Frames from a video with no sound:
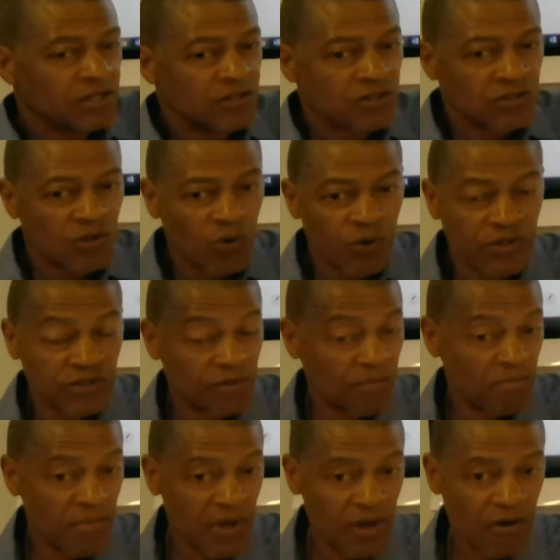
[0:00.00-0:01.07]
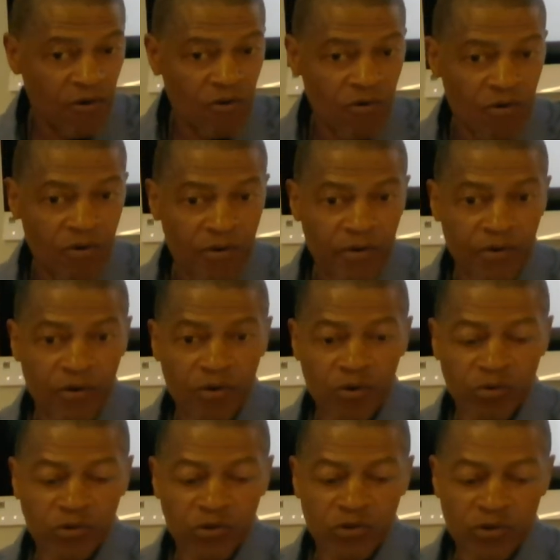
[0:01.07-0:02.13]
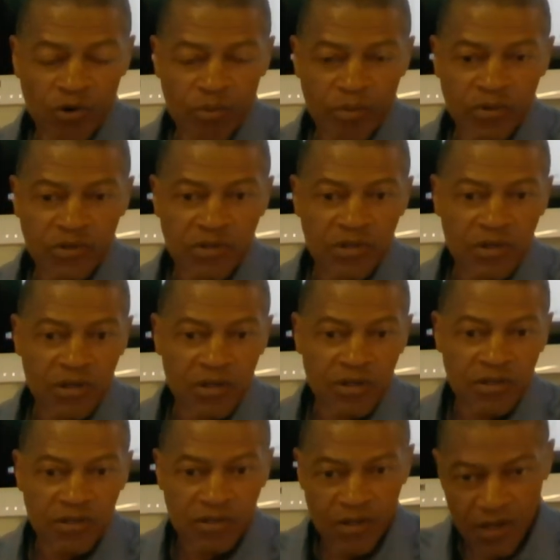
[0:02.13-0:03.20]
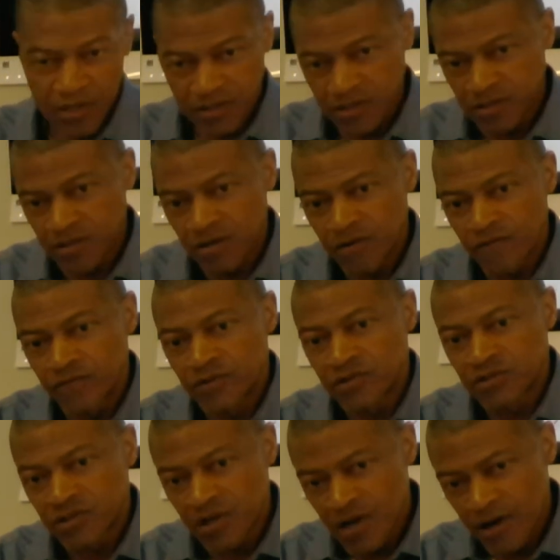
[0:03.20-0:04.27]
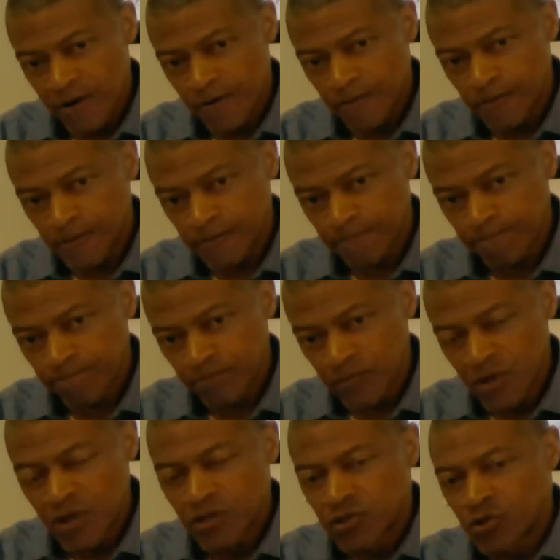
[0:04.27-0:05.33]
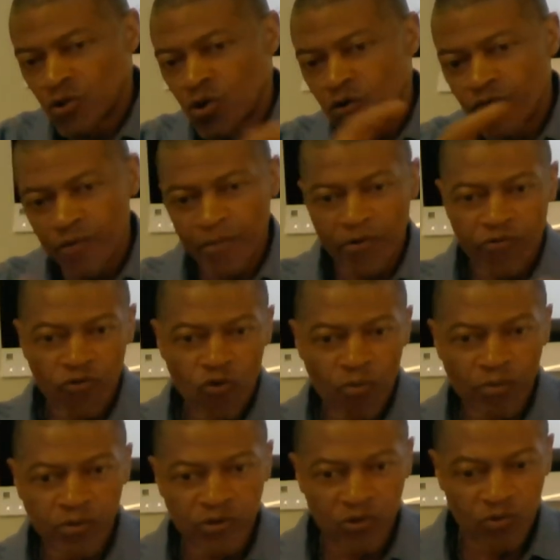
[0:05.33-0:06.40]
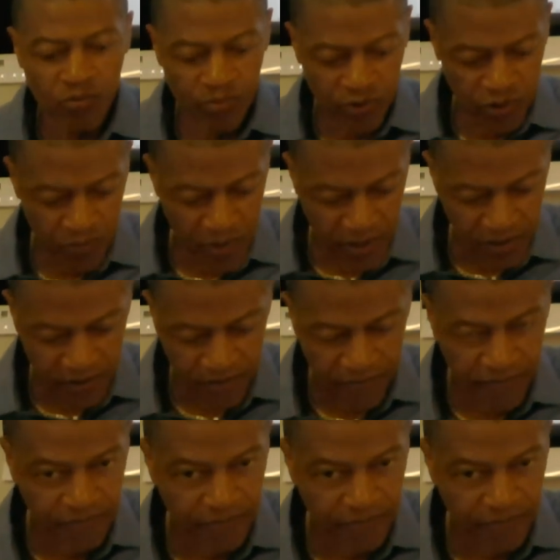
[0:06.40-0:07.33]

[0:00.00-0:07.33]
So it's the male who determines the sex of the child from a chromosome perspective.